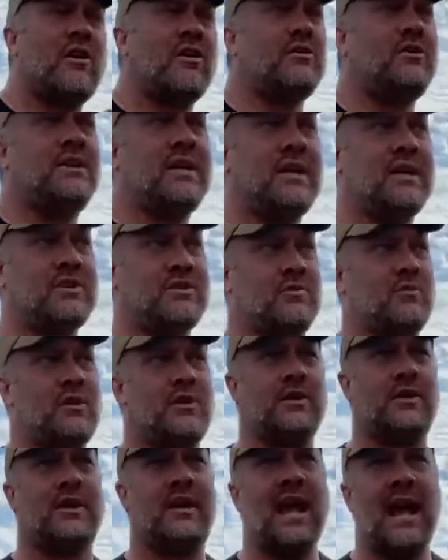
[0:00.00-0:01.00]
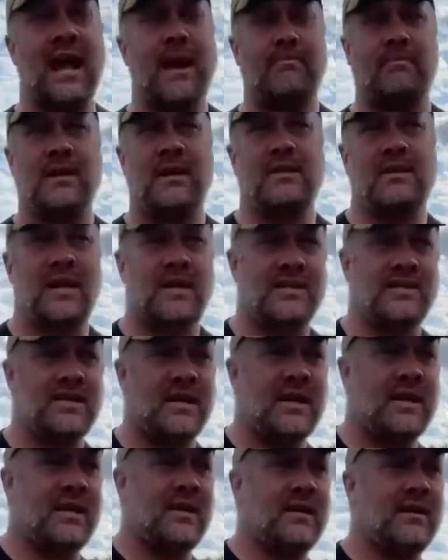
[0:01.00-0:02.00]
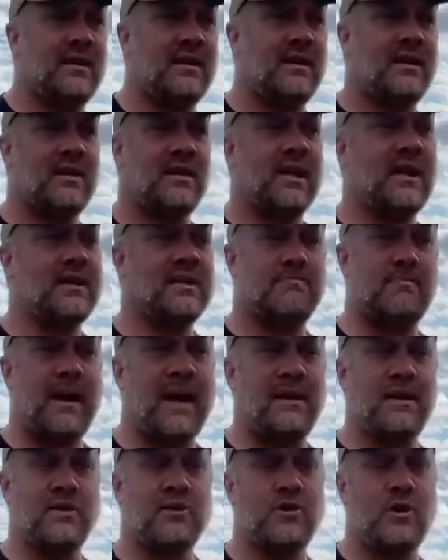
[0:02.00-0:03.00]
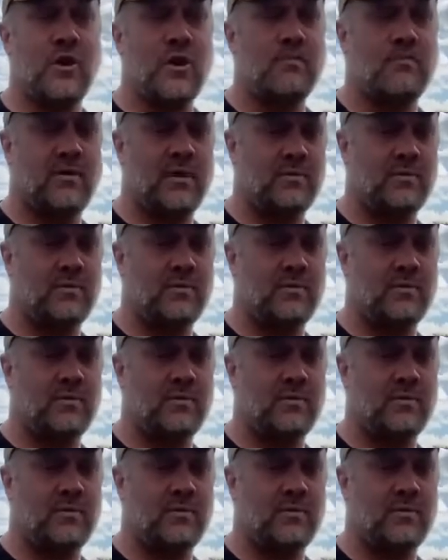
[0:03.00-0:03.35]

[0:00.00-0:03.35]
all you need is a really good optic, like say a spotting scope,